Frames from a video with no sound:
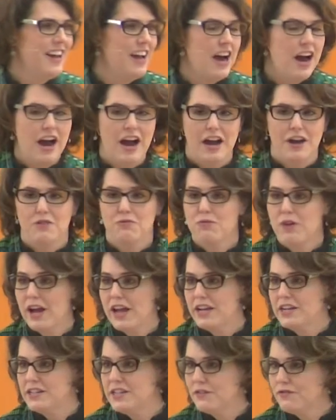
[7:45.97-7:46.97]
I
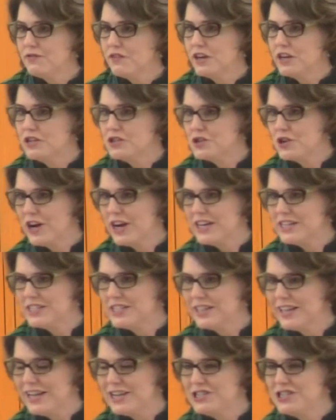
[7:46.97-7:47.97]
read a different
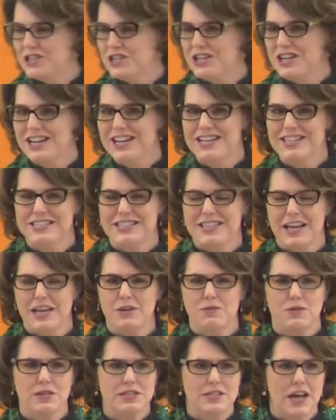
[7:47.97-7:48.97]
translation, and it said
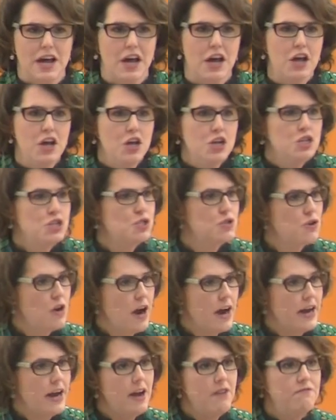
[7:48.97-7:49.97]
it was a
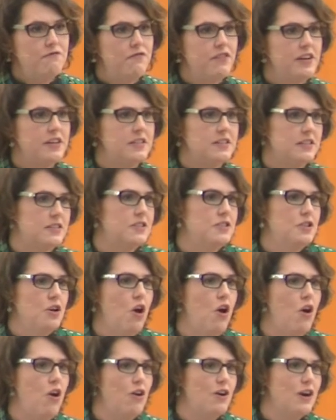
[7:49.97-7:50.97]
triumphant
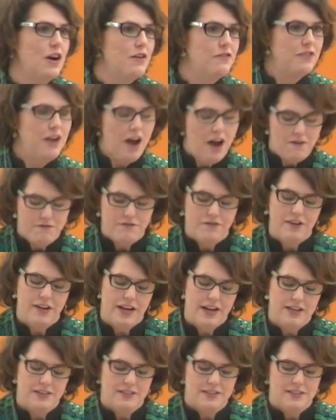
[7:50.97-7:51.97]
song of
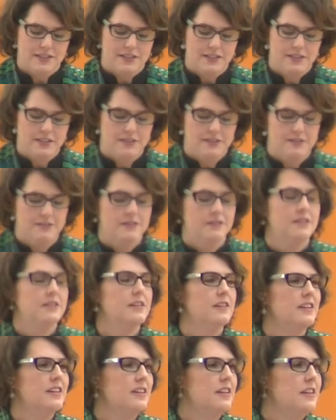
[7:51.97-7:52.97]
confidence.
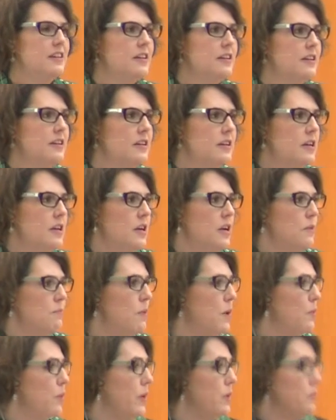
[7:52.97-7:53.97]

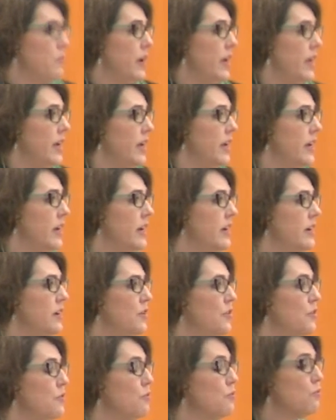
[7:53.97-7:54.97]
But when we
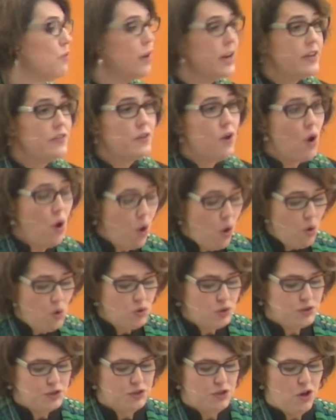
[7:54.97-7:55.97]
read the
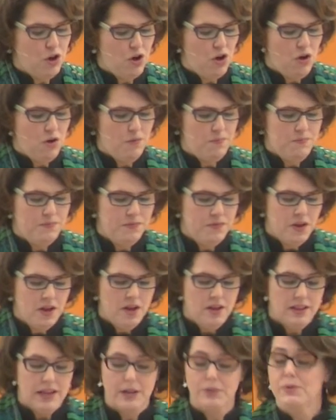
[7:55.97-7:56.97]
whole psalm,
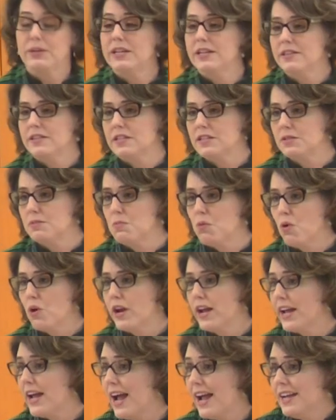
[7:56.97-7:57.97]
like we did this
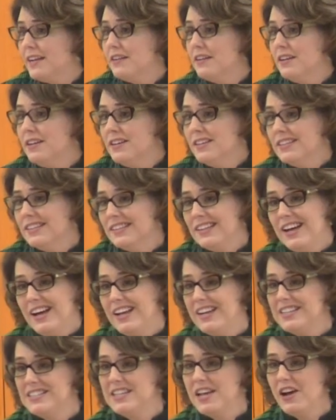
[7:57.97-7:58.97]
morning, I
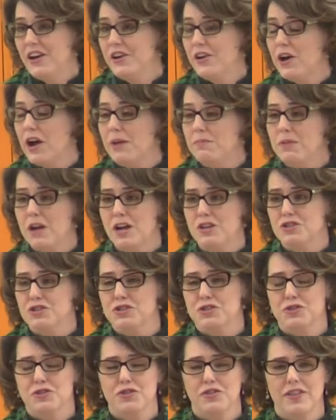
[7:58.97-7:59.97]
got to tell you, I'm not
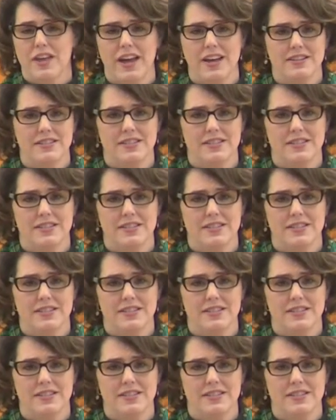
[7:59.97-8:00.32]
sure that